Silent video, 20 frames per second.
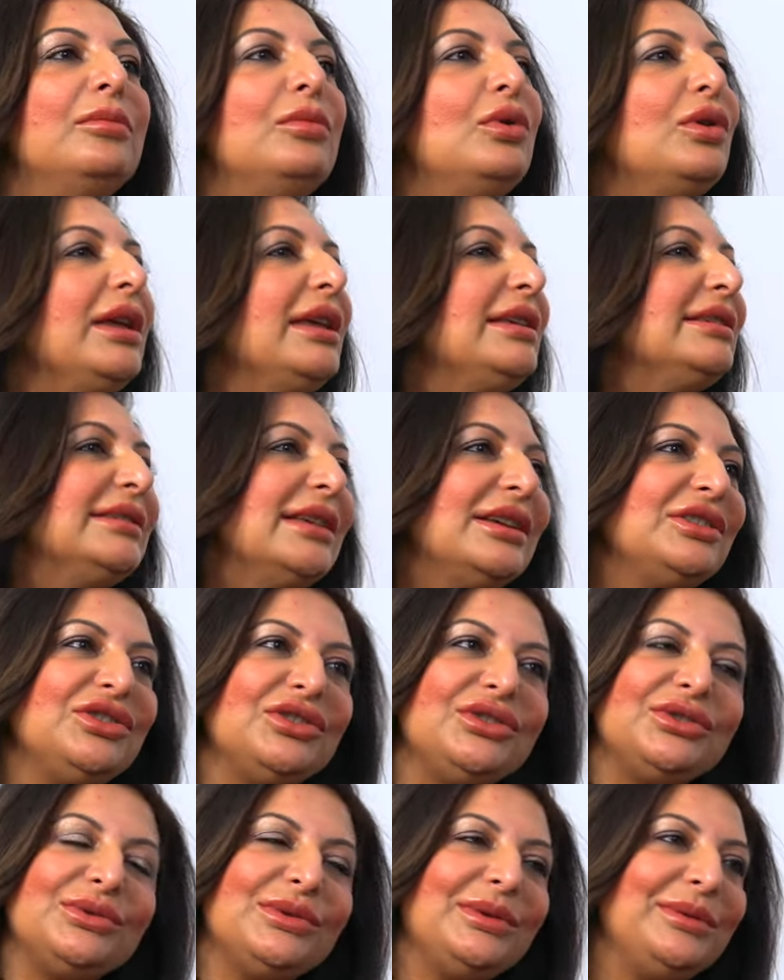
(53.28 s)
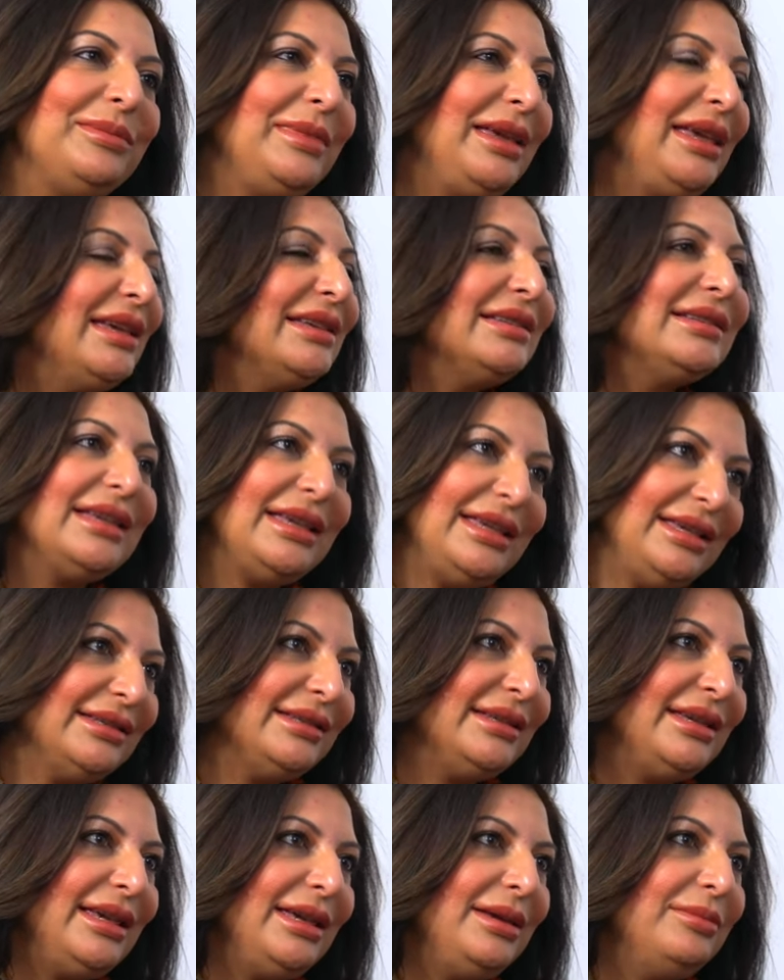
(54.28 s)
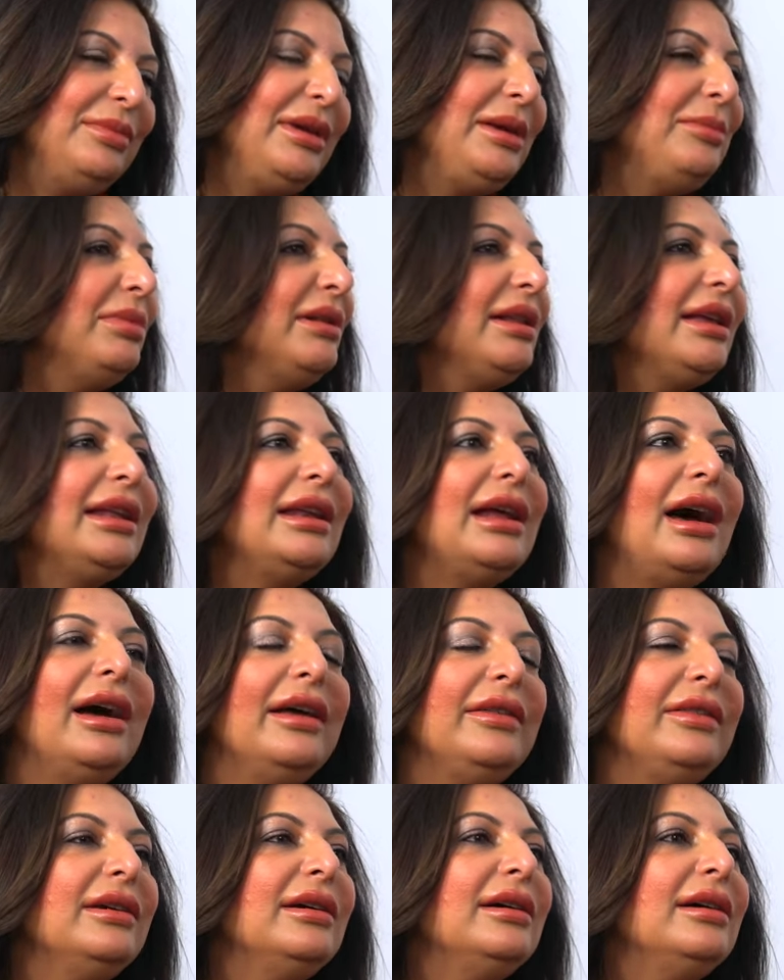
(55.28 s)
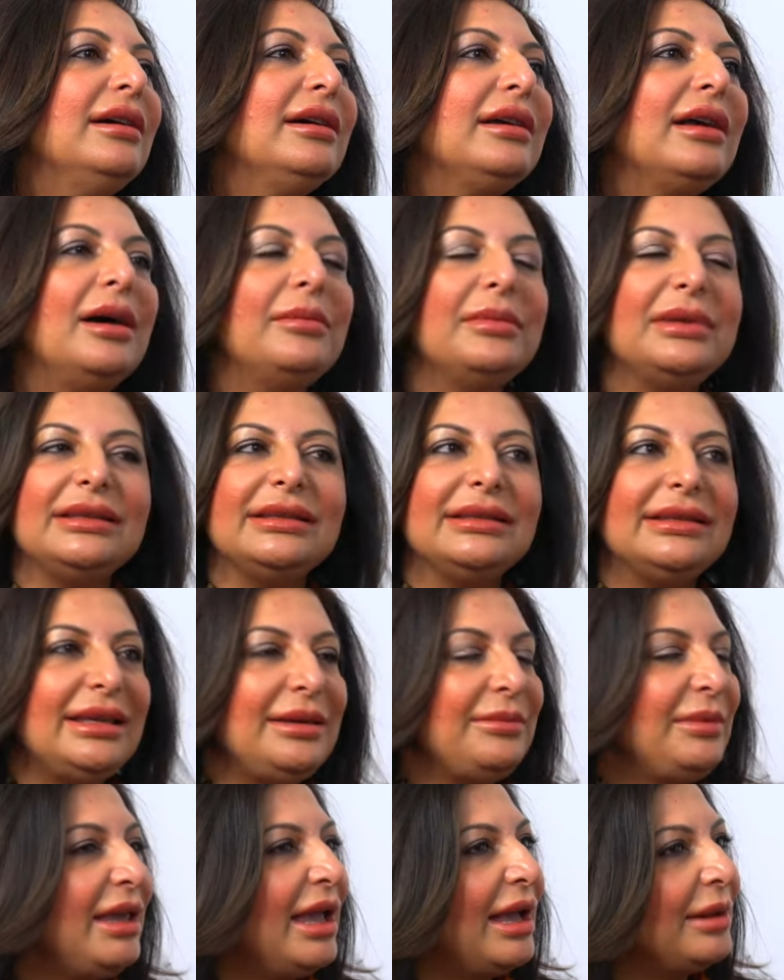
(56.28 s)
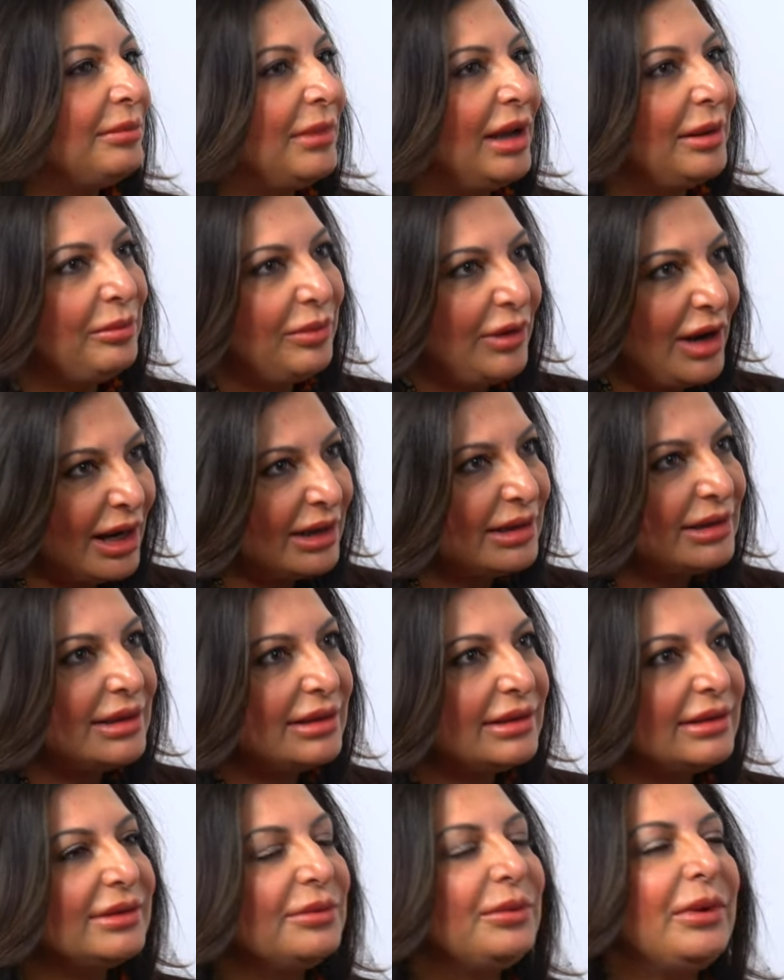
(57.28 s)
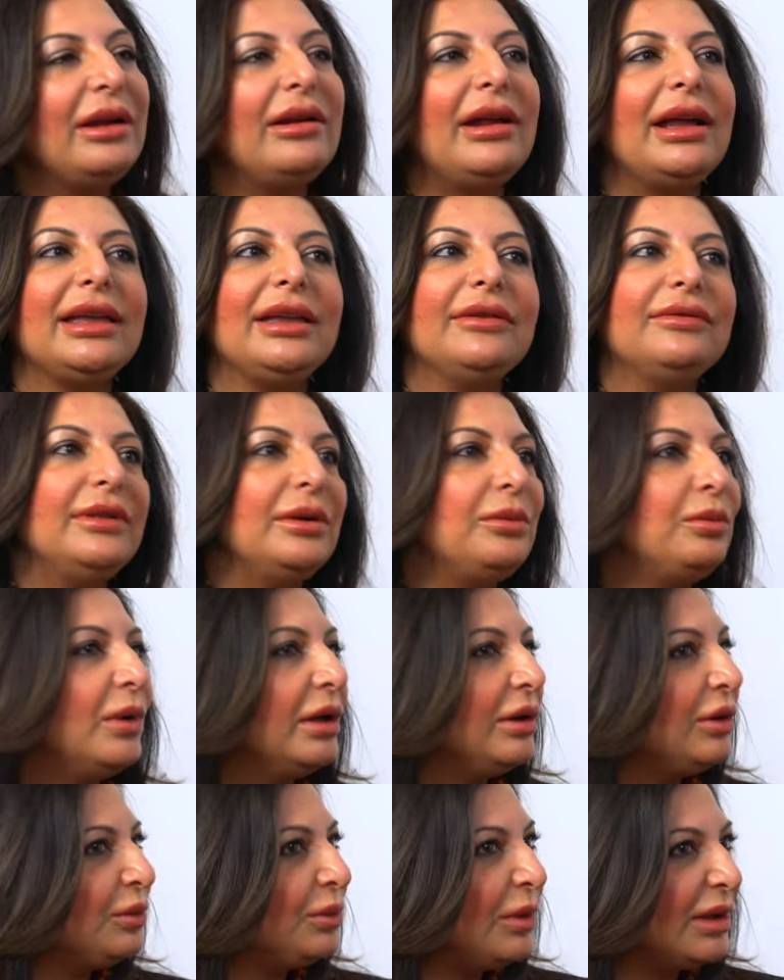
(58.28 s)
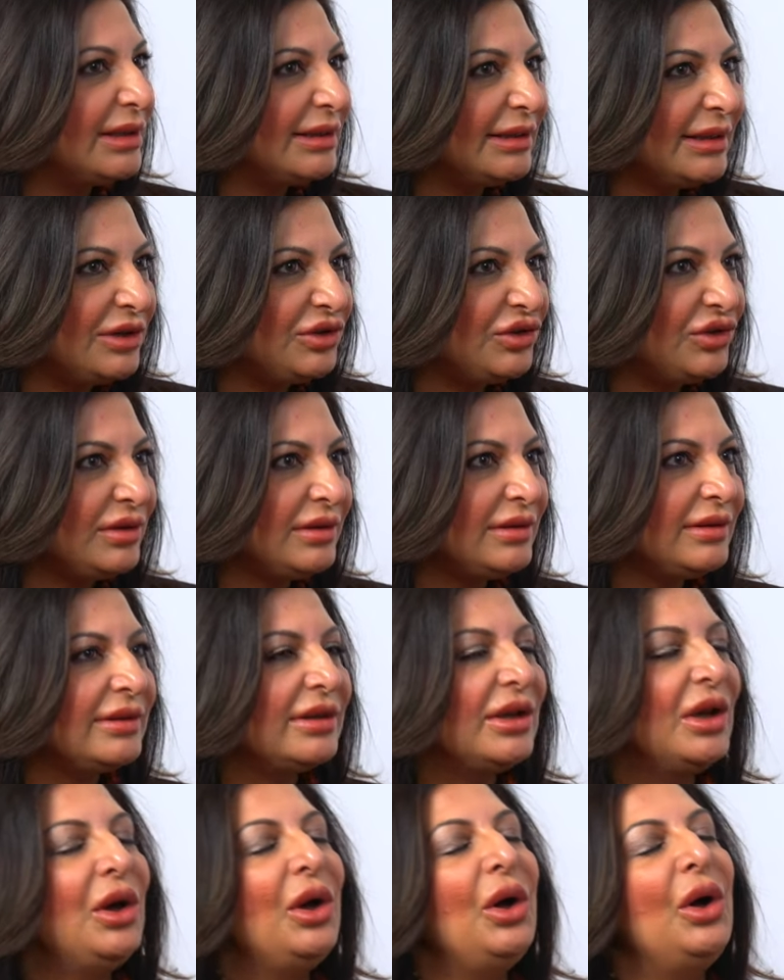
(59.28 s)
Booking sessions with me is easy. People can either come and see me at my practice where I give them one-on-one sessions,